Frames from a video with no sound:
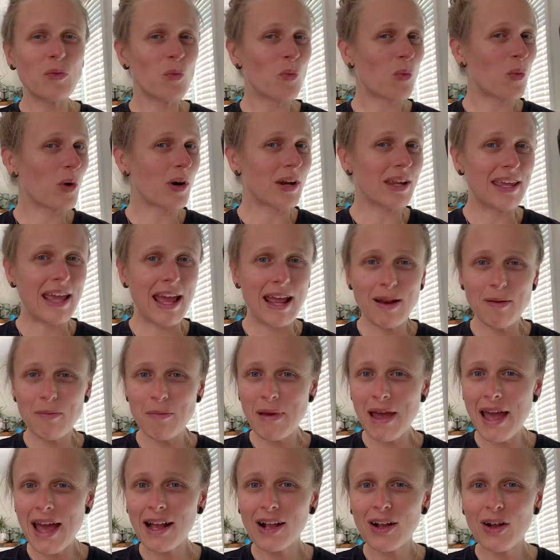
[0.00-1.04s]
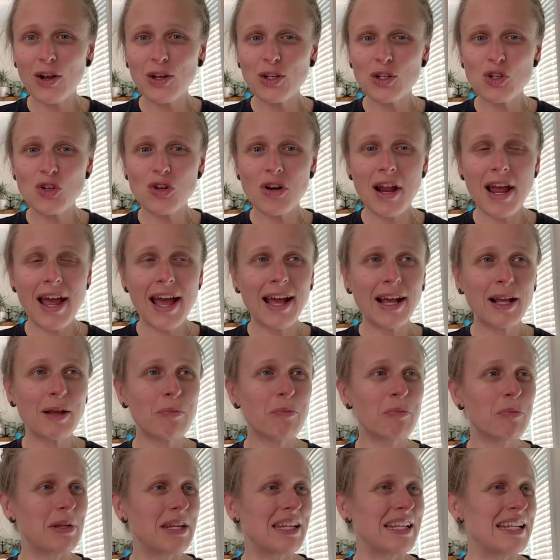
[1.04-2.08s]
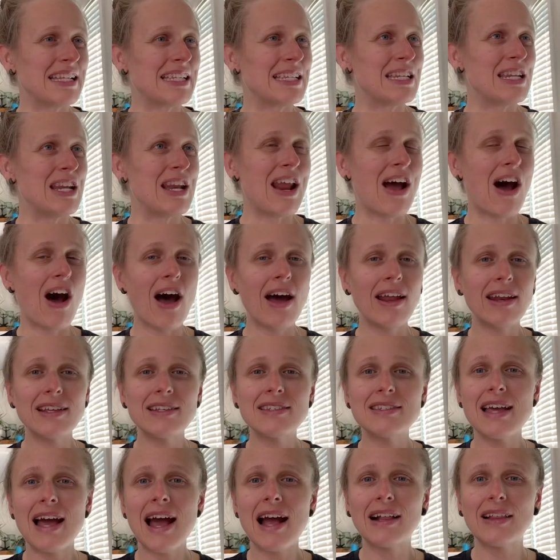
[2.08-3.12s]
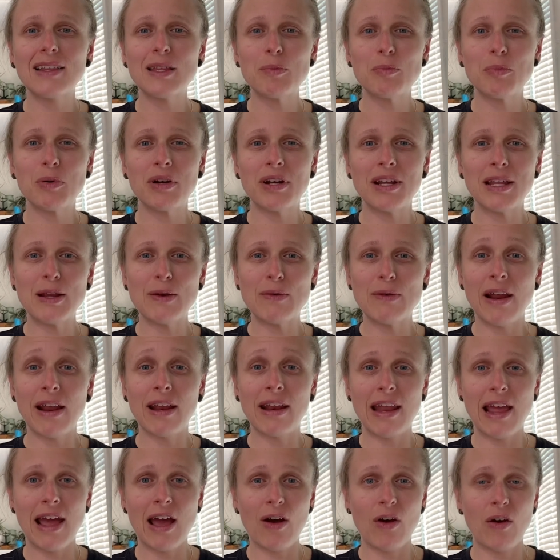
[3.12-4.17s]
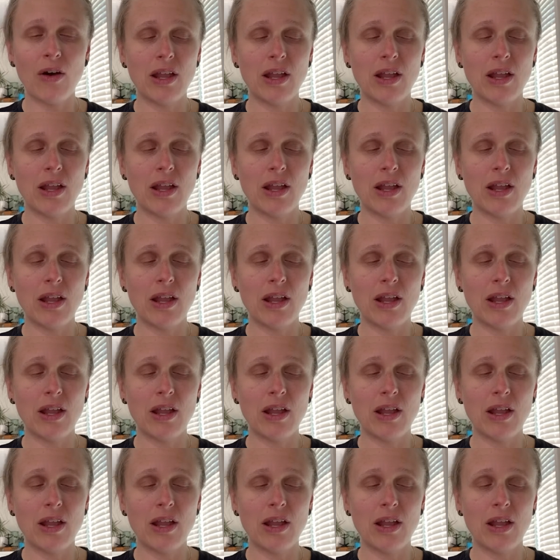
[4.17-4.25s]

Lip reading: we're getting back on track, but it's not exactly pretty right now.